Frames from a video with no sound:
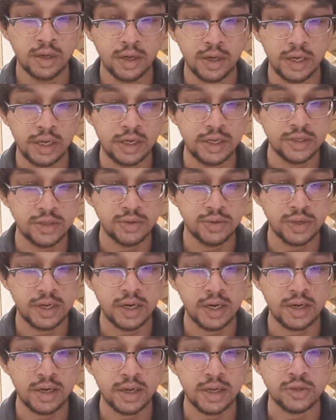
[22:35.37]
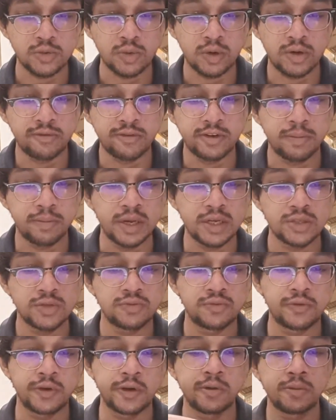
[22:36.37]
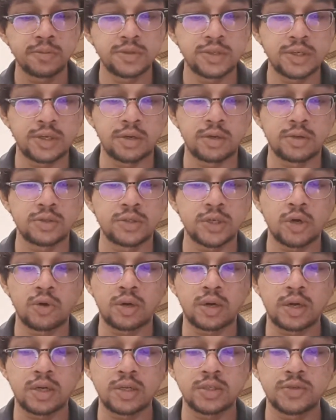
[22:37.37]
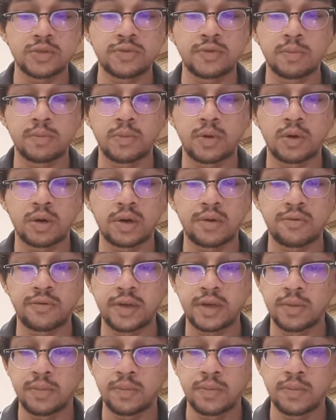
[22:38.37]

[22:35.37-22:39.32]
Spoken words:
It is regarded as one of the best films in Shah Rukh Khan's filmography